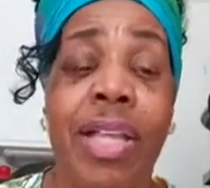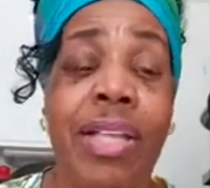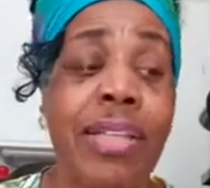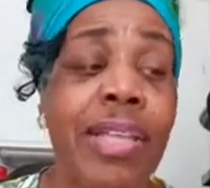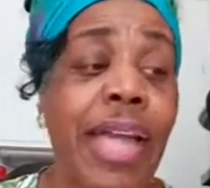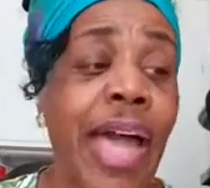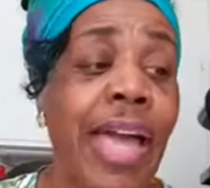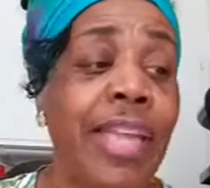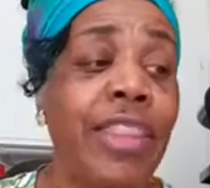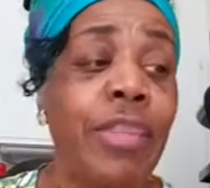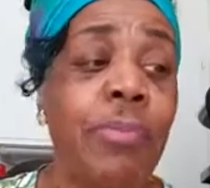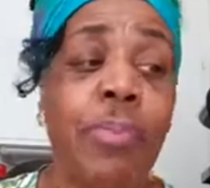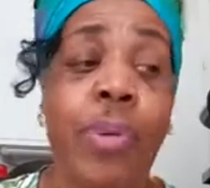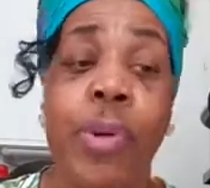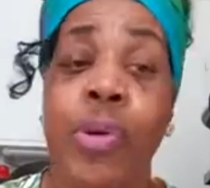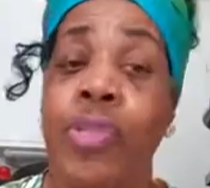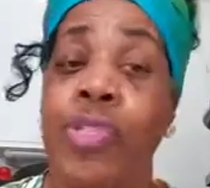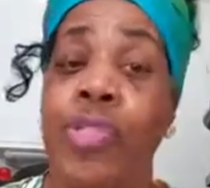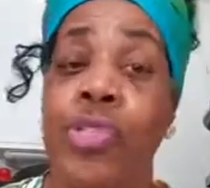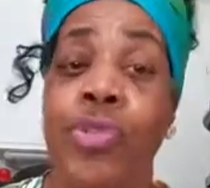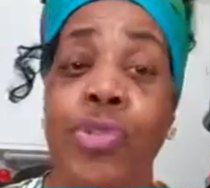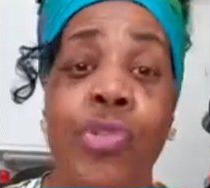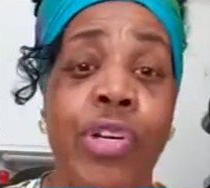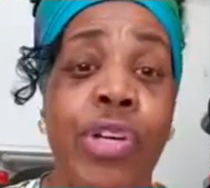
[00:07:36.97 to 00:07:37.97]
Like the
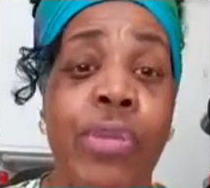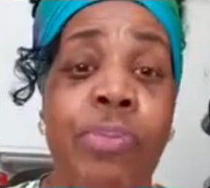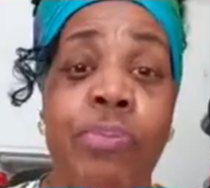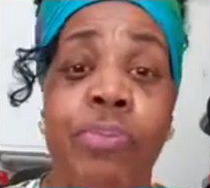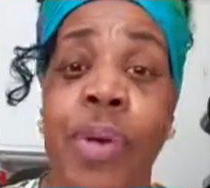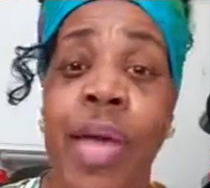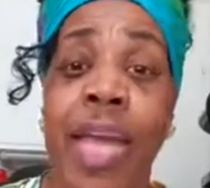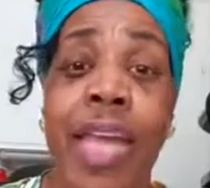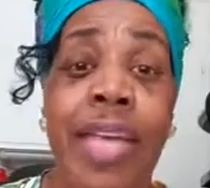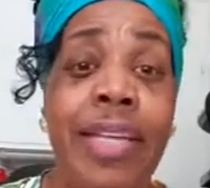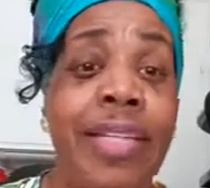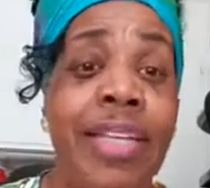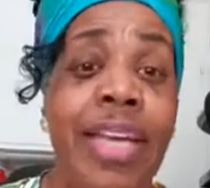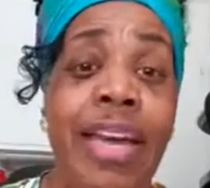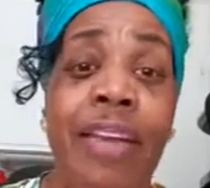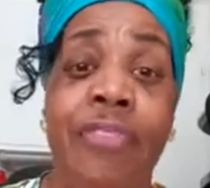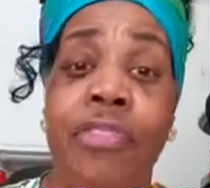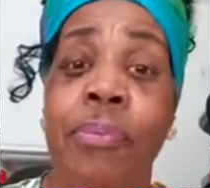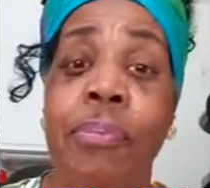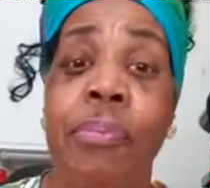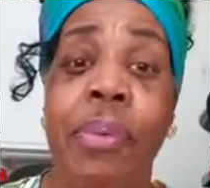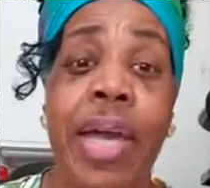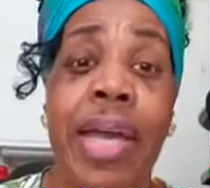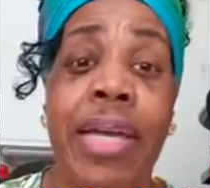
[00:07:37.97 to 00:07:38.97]
person who can paint and
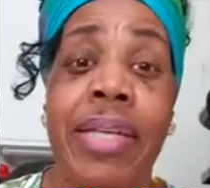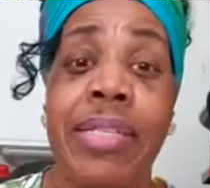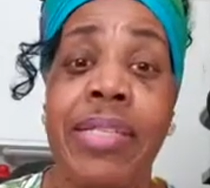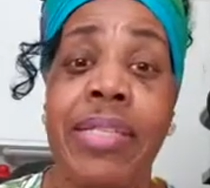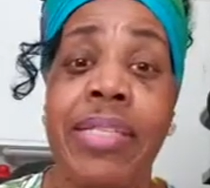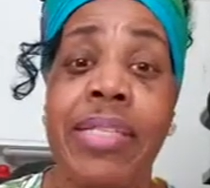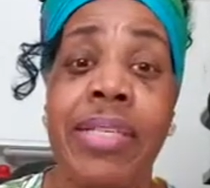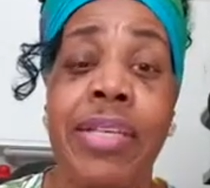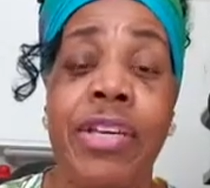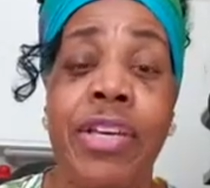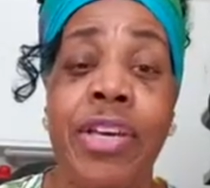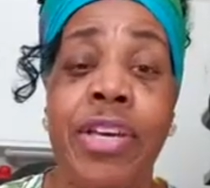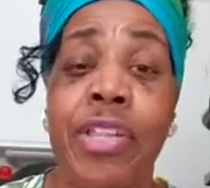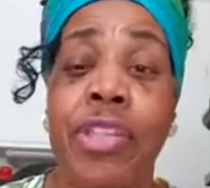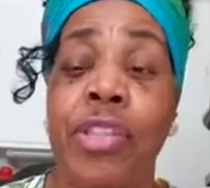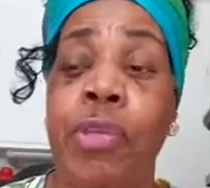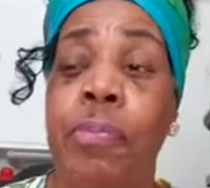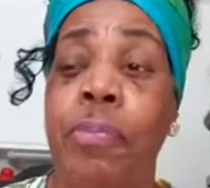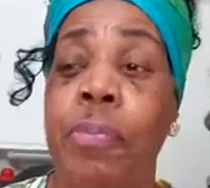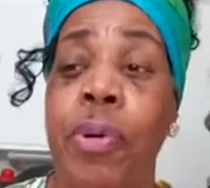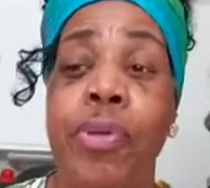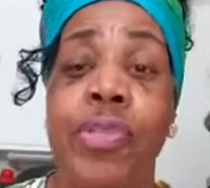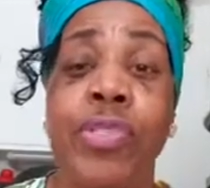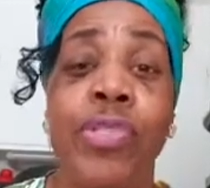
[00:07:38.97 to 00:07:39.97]
never paints, the
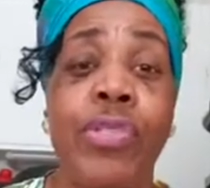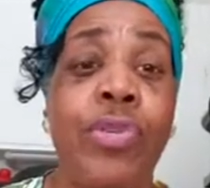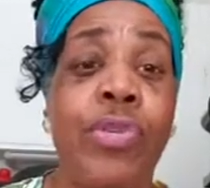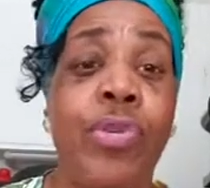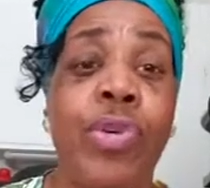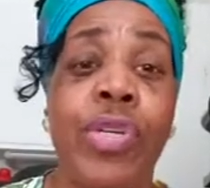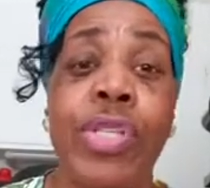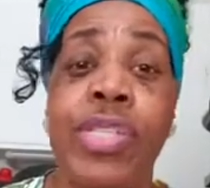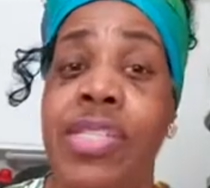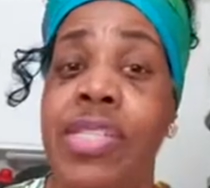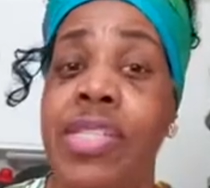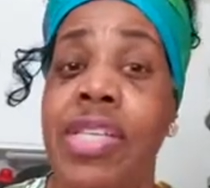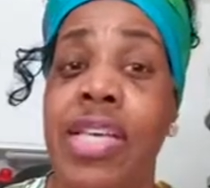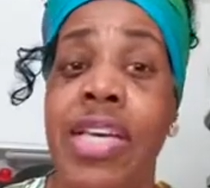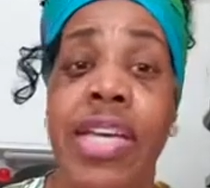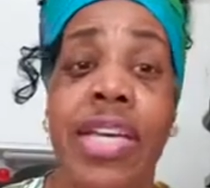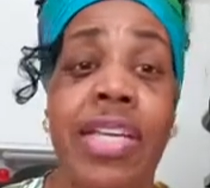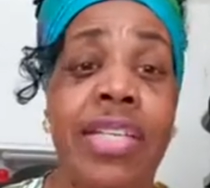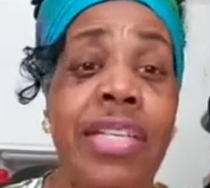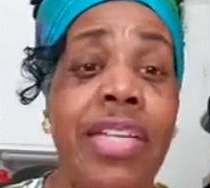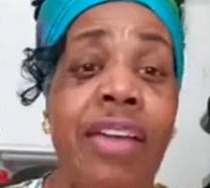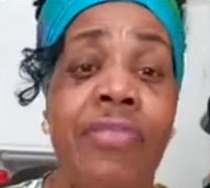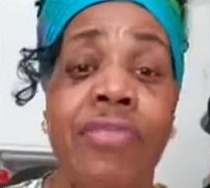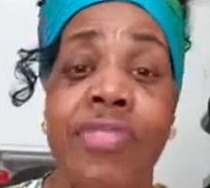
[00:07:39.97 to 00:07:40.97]
person who can sing
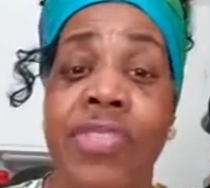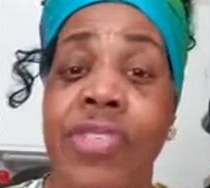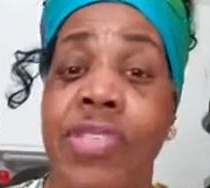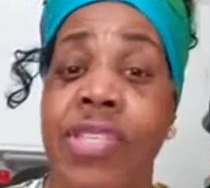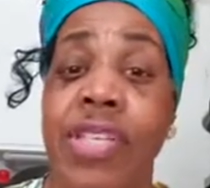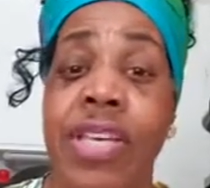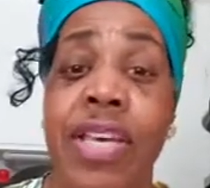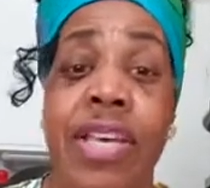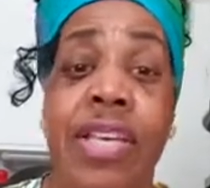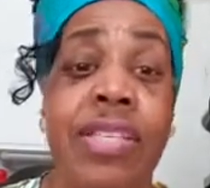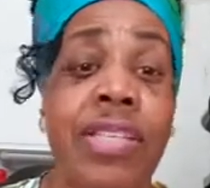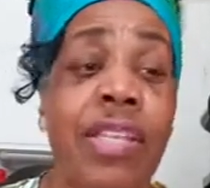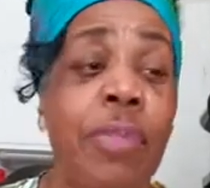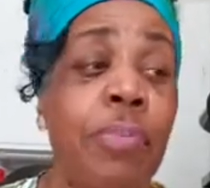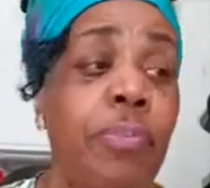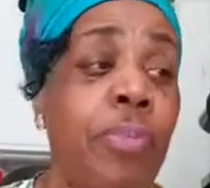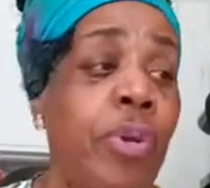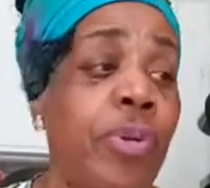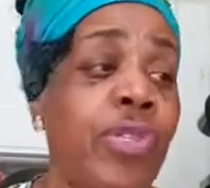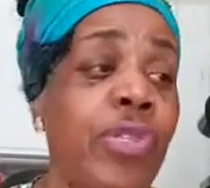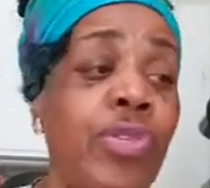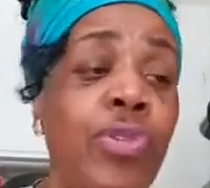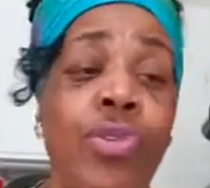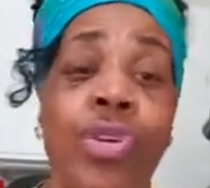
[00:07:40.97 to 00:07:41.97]
and never sing, the
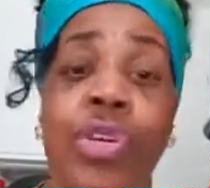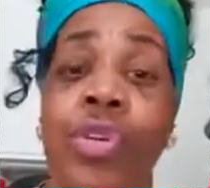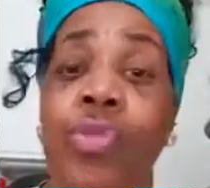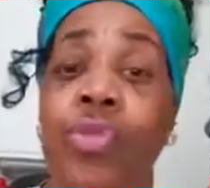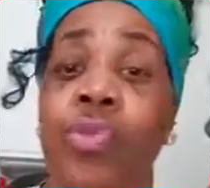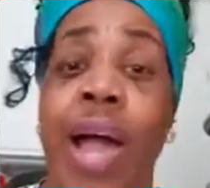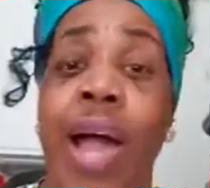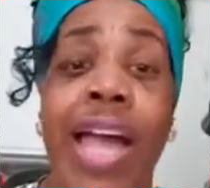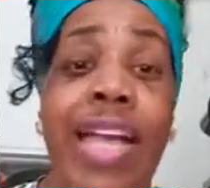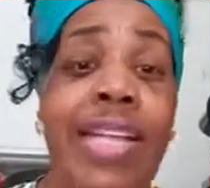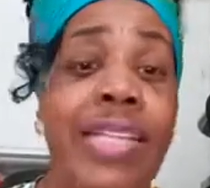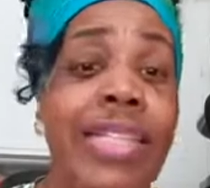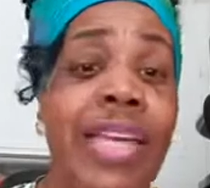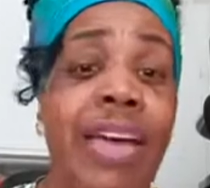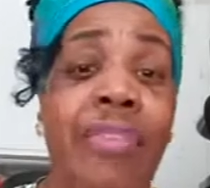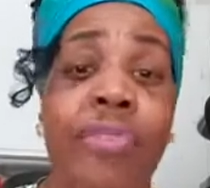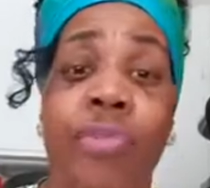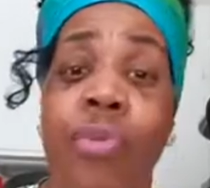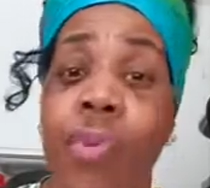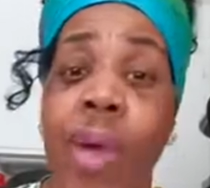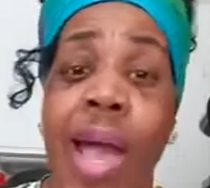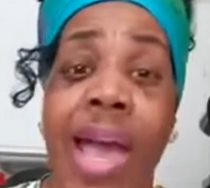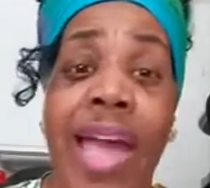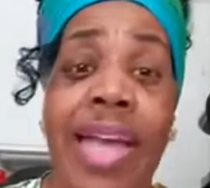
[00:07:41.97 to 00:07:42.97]
person who could write and never
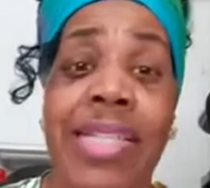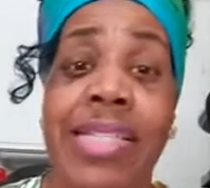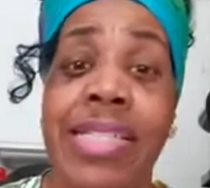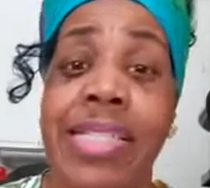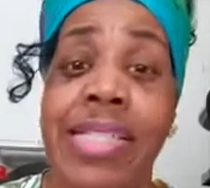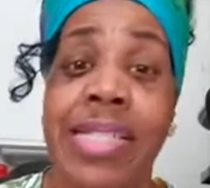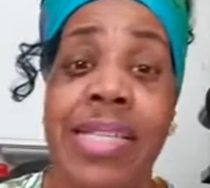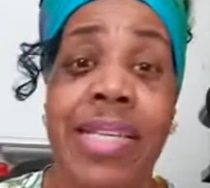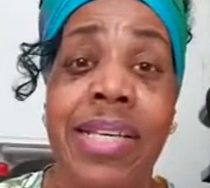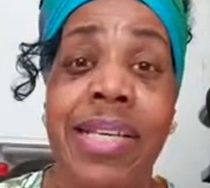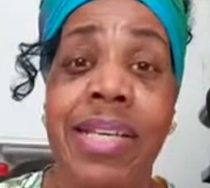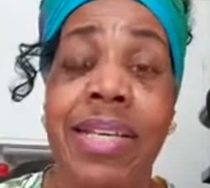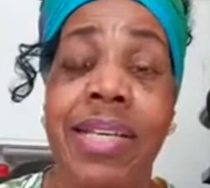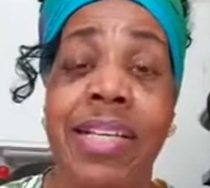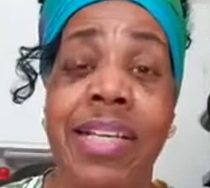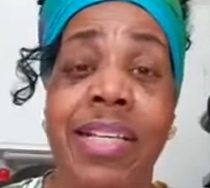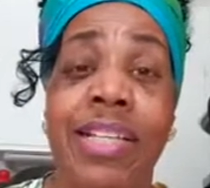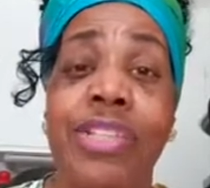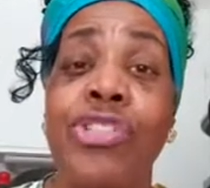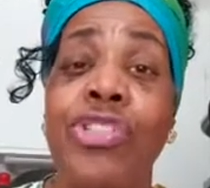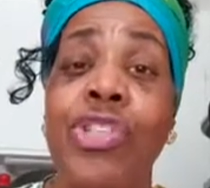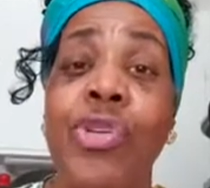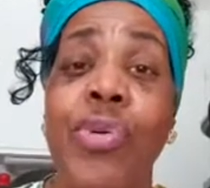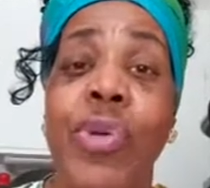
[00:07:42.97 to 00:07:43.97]
writes.
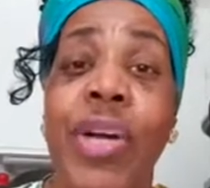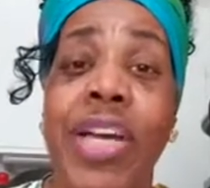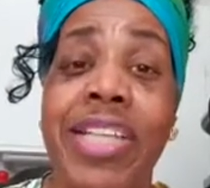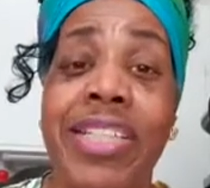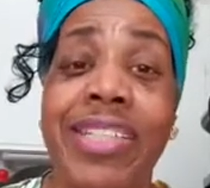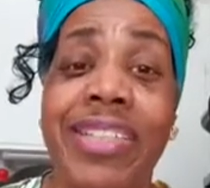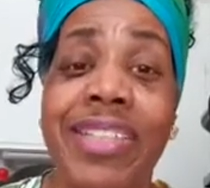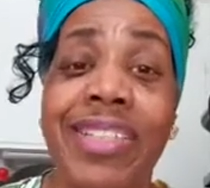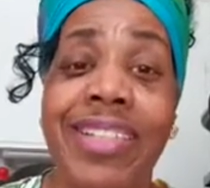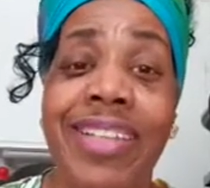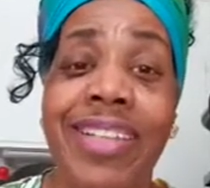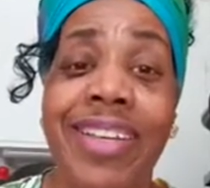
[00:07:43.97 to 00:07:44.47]
Do it.